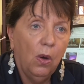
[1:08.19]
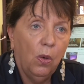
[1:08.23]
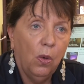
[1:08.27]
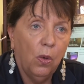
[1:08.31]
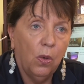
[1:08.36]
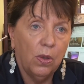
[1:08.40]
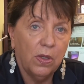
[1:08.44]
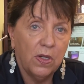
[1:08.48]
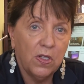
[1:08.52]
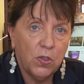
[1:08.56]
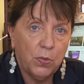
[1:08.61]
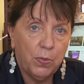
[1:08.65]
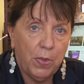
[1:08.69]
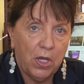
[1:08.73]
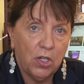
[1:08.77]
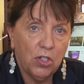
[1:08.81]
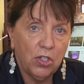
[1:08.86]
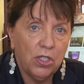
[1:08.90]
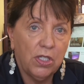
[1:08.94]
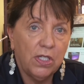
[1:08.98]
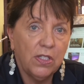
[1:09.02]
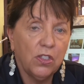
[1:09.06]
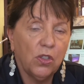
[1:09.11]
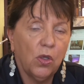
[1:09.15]
or the
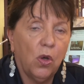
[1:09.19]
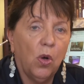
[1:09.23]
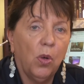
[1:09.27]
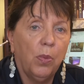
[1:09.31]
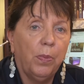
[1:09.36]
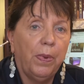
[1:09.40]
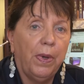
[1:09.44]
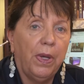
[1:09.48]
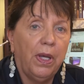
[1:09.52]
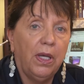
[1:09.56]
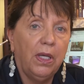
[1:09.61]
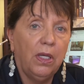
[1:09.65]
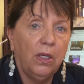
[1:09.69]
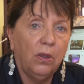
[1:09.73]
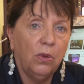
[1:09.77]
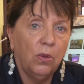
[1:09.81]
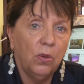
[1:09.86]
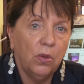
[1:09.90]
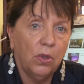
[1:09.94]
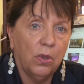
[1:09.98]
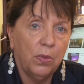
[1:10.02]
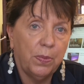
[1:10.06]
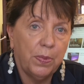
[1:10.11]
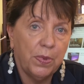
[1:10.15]
specialist copay,
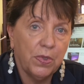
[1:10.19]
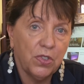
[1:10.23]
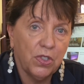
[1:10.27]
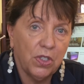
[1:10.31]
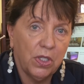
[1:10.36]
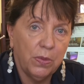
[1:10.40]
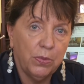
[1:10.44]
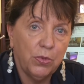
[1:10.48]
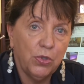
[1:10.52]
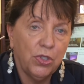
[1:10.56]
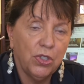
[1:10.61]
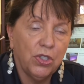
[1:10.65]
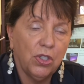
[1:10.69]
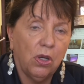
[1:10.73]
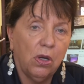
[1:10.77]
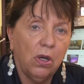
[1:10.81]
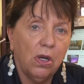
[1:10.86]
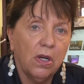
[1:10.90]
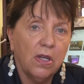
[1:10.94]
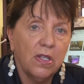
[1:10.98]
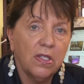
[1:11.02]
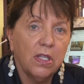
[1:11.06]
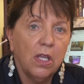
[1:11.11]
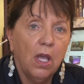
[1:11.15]
or prescription
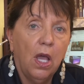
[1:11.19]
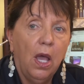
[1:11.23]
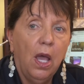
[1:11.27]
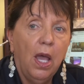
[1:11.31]
drugs.